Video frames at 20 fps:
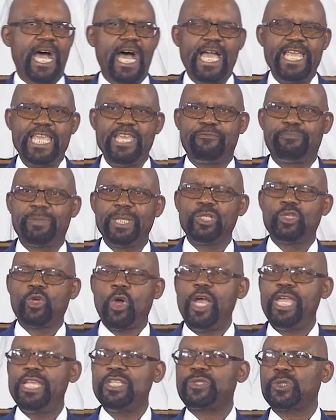I have been
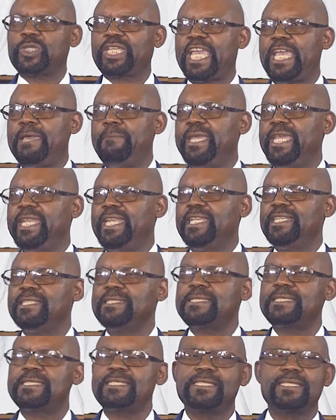going to camp
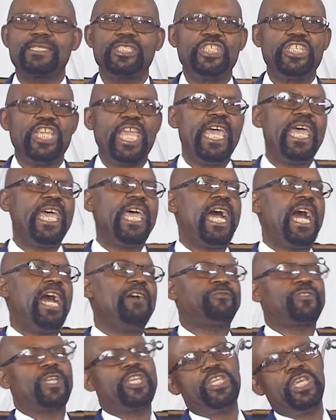meetings year
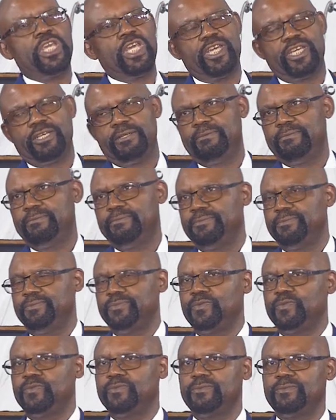after year,
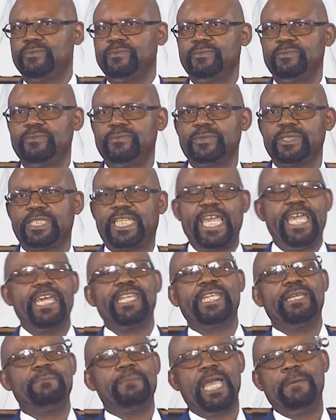
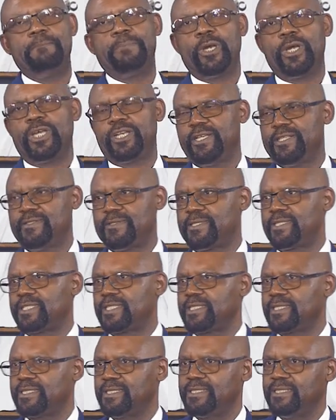carrying my
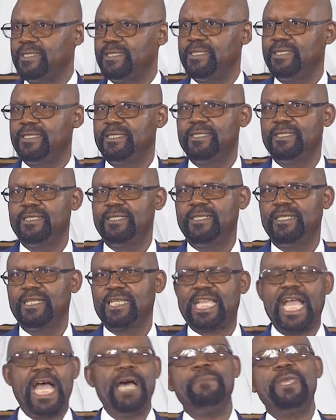burdens,
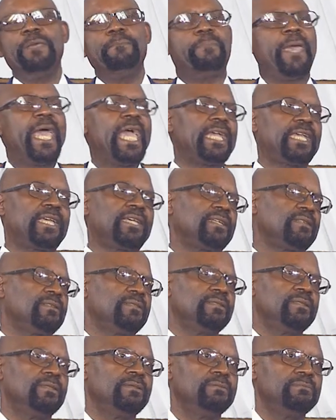coming back,
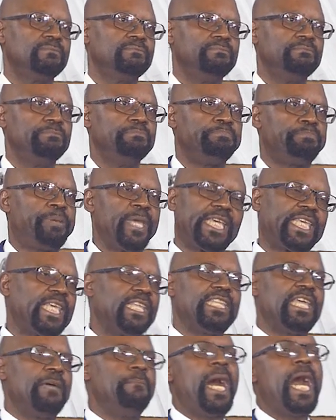
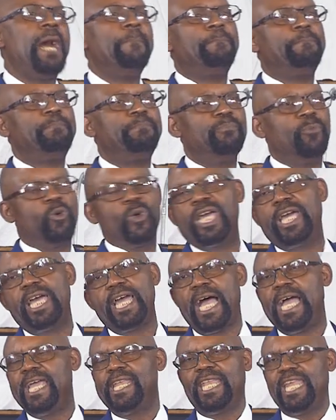picking them up
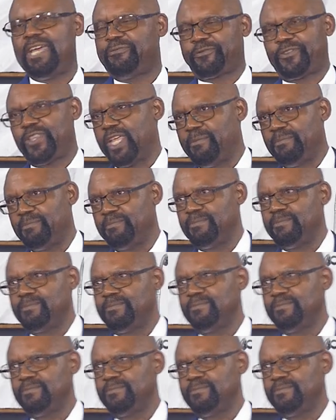where I left them.